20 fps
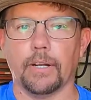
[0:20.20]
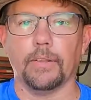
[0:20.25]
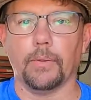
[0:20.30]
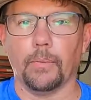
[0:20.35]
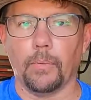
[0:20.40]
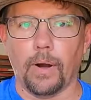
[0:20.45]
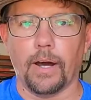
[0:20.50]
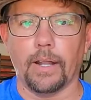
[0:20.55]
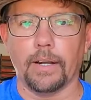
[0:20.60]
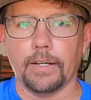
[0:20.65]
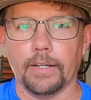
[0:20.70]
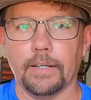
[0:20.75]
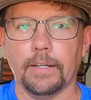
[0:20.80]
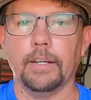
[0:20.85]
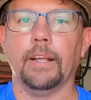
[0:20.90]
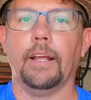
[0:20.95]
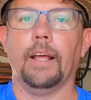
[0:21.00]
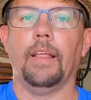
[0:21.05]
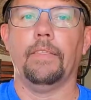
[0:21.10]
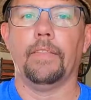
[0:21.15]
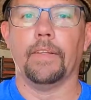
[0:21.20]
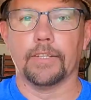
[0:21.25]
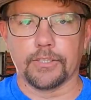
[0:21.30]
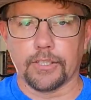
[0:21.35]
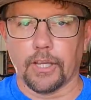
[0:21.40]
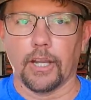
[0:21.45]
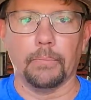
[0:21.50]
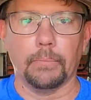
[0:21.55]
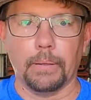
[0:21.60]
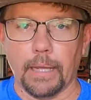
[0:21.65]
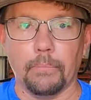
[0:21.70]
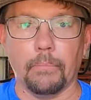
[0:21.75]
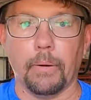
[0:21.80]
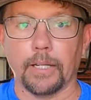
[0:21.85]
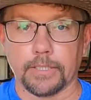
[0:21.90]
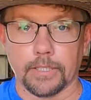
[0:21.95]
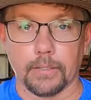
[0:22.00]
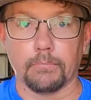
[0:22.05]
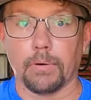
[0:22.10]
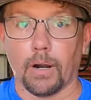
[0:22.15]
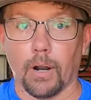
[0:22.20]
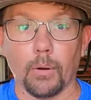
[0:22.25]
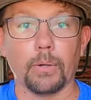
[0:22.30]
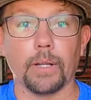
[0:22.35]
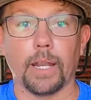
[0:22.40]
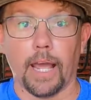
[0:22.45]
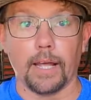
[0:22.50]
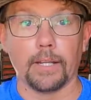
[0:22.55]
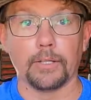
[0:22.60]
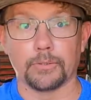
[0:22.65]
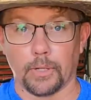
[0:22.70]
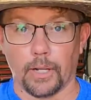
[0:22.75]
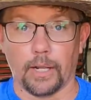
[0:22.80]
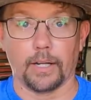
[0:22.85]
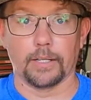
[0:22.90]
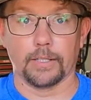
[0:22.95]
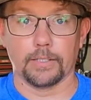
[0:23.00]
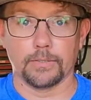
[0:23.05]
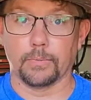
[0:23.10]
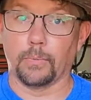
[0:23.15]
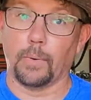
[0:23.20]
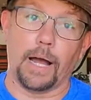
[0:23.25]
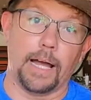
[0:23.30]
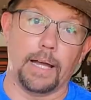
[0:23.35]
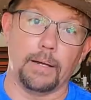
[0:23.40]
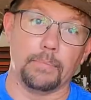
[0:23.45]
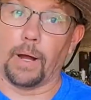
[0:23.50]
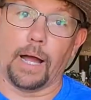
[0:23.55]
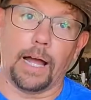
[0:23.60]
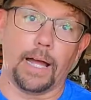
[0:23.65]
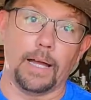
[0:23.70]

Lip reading: are on the water. There's going to be a bunch of broke down trailers. Why?